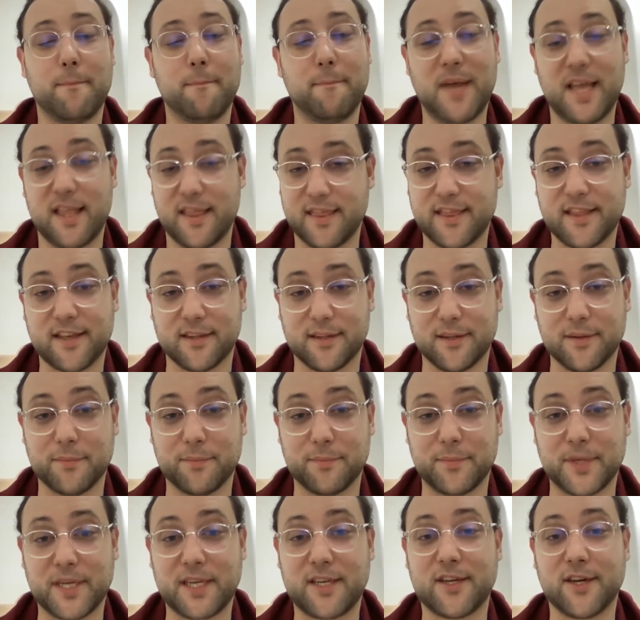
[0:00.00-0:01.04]
mental.
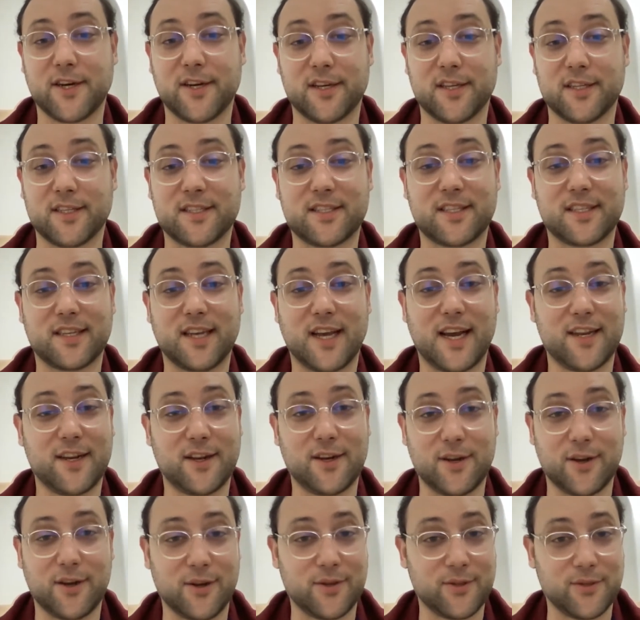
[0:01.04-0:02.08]
Because I
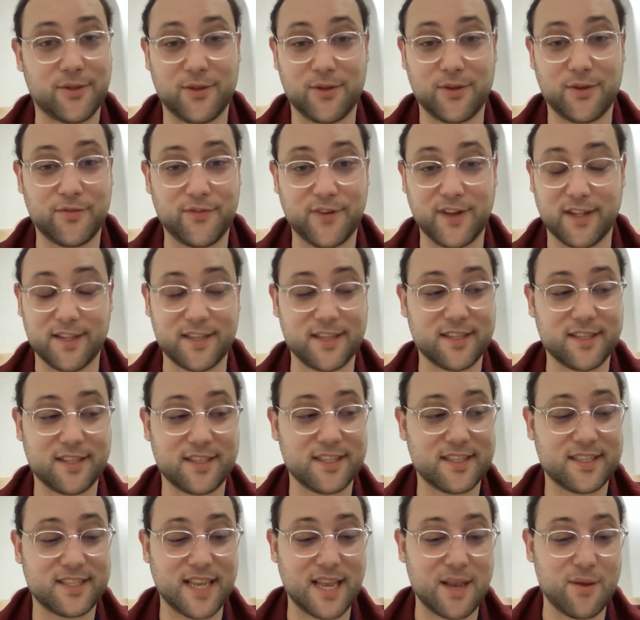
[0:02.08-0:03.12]
don't know, do you feel
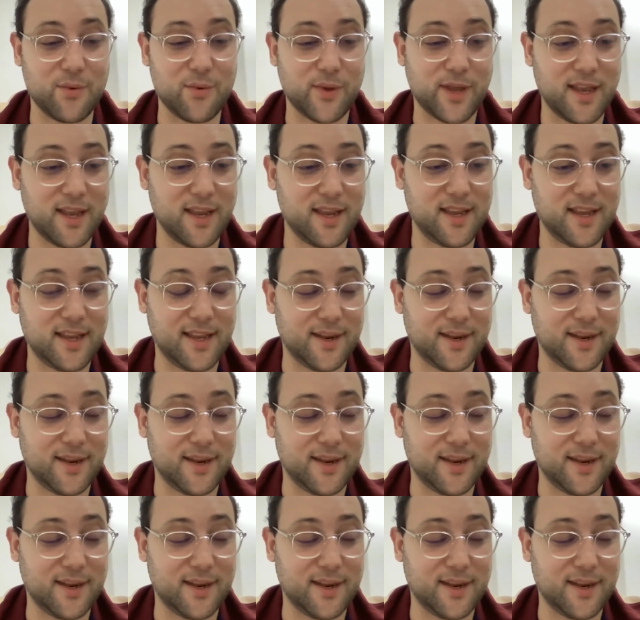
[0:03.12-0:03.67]
the same way?